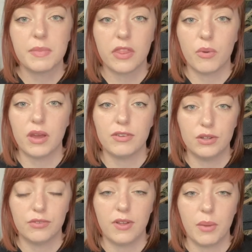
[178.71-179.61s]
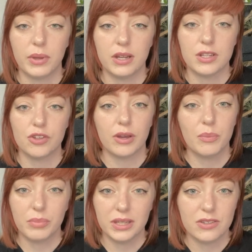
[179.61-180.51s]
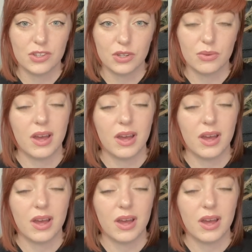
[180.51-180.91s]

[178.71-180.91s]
By the way, if you don't follow me on Instagram, please do.